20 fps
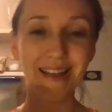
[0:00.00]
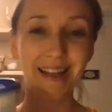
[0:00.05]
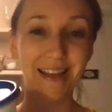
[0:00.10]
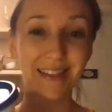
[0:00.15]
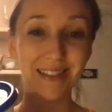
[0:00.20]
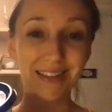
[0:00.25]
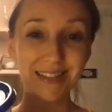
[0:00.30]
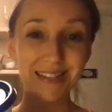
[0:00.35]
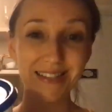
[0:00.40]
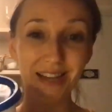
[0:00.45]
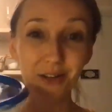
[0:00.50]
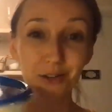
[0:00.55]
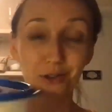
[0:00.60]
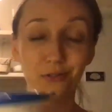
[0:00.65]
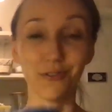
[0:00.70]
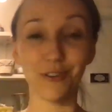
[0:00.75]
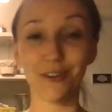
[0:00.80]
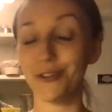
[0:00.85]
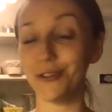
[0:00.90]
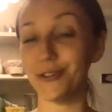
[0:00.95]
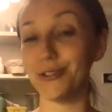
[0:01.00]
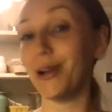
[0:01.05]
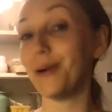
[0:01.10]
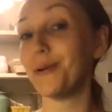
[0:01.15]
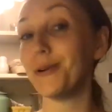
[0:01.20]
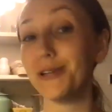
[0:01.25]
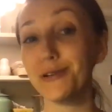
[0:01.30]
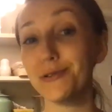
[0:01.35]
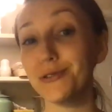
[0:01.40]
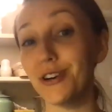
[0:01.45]
And that is how you feed your
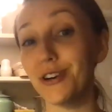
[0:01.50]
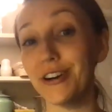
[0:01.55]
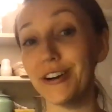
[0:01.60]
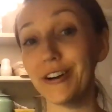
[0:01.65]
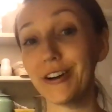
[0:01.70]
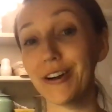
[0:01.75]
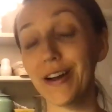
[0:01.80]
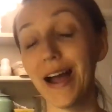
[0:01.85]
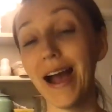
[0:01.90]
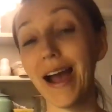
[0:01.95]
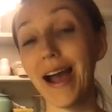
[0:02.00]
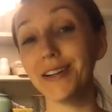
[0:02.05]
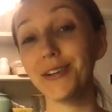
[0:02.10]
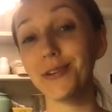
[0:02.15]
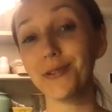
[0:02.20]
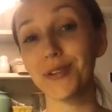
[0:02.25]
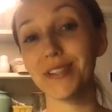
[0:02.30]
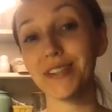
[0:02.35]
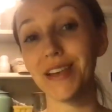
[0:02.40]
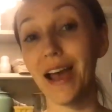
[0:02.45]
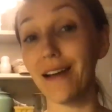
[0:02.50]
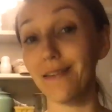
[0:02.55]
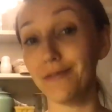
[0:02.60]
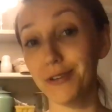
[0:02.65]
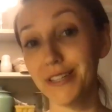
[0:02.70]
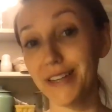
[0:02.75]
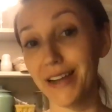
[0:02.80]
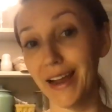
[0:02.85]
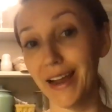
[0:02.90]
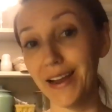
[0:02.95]
sourdough starter. I do this every
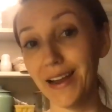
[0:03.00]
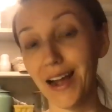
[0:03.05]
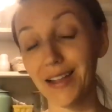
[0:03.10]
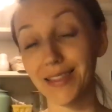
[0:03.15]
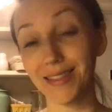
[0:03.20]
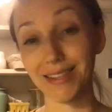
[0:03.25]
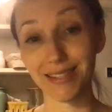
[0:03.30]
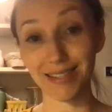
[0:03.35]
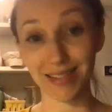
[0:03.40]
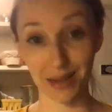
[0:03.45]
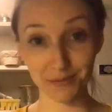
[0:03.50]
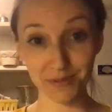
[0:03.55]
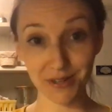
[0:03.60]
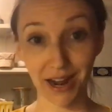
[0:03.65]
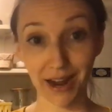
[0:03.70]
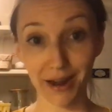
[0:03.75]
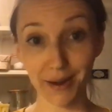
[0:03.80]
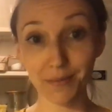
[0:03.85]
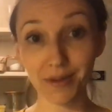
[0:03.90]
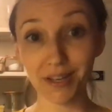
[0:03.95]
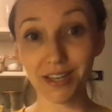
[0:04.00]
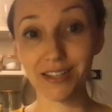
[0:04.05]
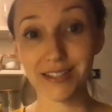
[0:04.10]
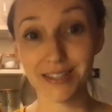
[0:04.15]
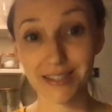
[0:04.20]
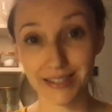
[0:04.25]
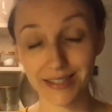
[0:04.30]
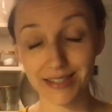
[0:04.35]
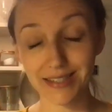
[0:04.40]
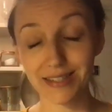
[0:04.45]
day at the same time.
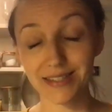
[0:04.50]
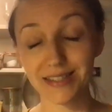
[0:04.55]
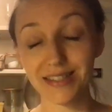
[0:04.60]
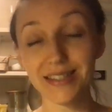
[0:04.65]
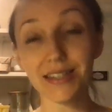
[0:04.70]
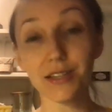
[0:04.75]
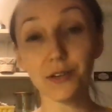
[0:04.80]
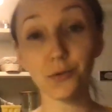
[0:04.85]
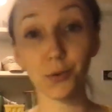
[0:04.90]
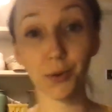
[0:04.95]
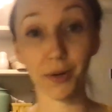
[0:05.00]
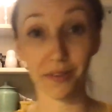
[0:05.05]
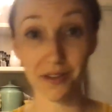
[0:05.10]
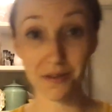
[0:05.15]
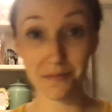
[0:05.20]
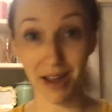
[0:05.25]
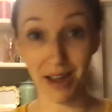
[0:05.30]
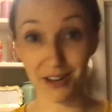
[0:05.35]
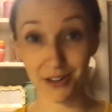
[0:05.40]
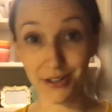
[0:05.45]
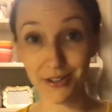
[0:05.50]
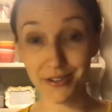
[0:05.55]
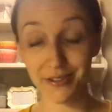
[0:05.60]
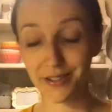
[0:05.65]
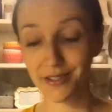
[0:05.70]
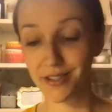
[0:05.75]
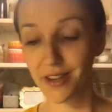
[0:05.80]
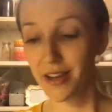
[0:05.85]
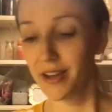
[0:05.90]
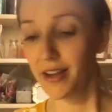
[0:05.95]
Consistency really matters.
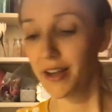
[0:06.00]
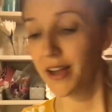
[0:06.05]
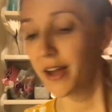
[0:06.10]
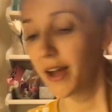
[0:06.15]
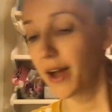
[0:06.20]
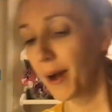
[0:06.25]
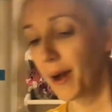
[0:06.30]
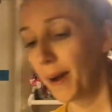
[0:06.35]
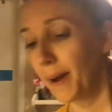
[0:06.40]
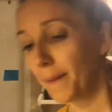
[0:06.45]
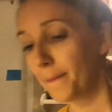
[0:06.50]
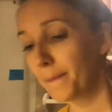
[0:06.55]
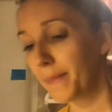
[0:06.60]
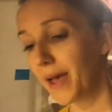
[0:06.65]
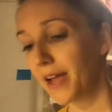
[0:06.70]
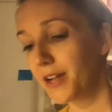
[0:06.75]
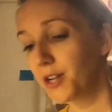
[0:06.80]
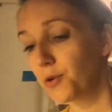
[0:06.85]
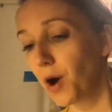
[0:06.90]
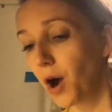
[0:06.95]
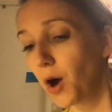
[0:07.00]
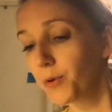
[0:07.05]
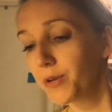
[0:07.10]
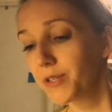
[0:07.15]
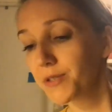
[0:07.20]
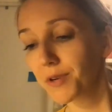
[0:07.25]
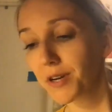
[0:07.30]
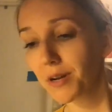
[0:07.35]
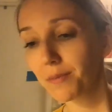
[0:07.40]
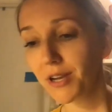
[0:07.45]
And you always
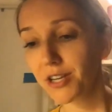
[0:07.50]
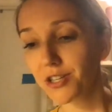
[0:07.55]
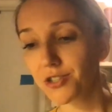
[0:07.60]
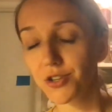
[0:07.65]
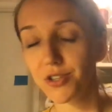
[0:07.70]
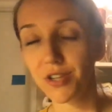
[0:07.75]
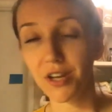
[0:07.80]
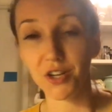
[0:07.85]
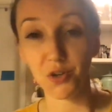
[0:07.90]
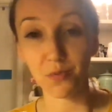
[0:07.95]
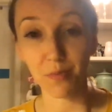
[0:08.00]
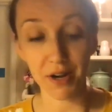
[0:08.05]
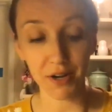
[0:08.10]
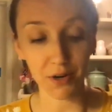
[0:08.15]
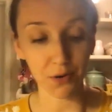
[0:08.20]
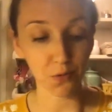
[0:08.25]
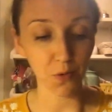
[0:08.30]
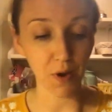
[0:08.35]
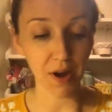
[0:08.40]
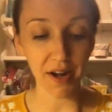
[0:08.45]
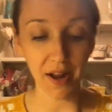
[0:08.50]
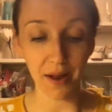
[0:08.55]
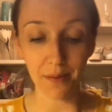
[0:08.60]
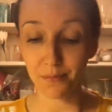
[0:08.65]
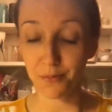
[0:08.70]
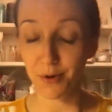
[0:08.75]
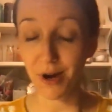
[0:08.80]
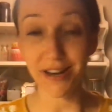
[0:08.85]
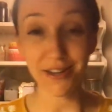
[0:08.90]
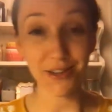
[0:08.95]
want to make sure that no matter what
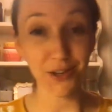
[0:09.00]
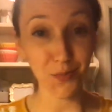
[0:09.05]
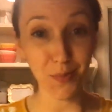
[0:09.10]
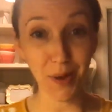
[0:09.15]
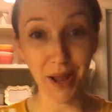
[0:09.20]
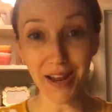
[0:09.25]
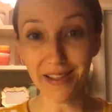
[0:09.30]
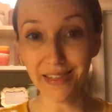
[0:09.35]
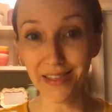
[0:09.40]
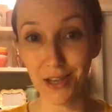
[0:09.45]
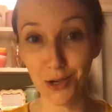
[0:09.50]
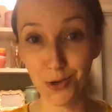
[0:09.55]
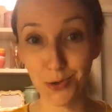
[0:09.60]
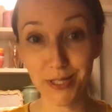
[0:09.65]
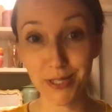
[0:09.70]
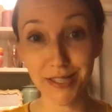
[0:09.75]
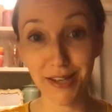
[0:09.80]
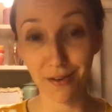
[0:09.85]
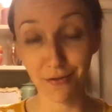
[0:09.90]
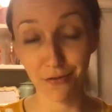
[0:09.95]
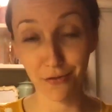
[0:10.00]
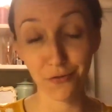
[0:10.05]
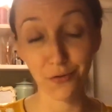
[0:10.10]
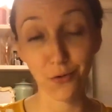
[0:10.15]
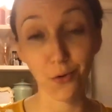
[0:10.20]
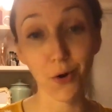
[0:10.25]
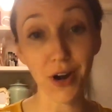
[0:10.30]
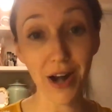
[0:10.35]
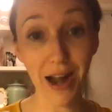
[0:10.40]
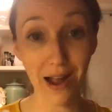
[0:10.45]
bread you bake, that you save
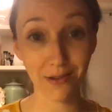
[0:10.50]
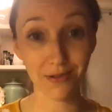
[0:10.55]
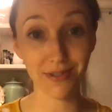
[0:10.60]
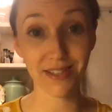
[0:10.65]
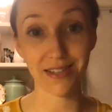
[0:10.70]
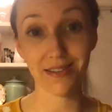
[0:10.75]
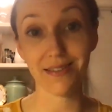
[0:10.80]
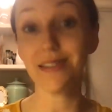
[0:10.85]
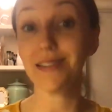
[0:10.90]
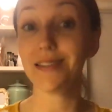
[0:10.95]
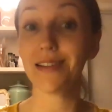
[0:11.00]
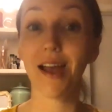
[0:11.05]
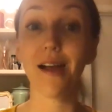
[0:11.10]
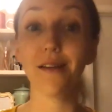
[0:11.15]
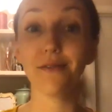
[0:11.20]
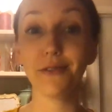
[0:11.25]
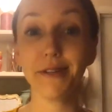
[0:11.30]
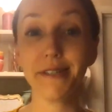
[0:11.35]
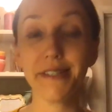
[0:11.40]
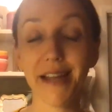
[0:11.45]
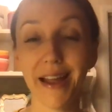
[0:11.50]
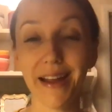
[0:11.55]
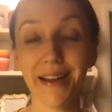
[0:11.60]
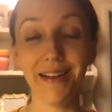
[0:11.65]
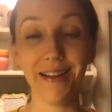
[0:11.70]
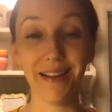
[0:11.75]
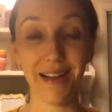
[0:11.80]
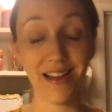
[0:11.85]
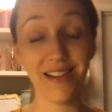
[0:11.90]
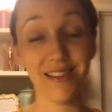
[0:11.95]
4 ounces every day.
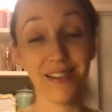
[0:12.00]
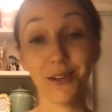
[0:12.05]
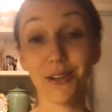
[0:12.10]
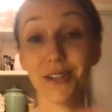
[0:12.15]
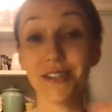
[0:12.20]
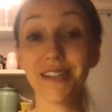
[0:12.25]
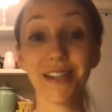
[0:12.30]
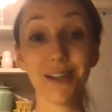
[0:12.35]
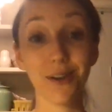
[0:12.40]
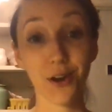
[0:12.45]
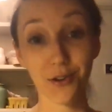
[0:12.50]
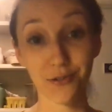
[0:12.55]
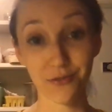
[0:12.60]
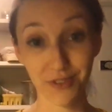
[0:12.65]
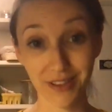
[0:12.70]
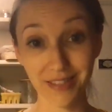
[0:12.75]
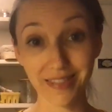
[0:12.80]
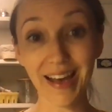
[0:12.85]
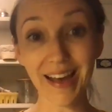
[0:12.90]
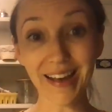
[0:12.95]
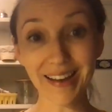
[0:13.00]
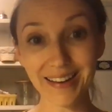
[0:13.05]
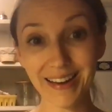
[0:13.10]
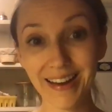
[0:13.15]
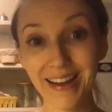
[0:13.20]
You continue to feed that.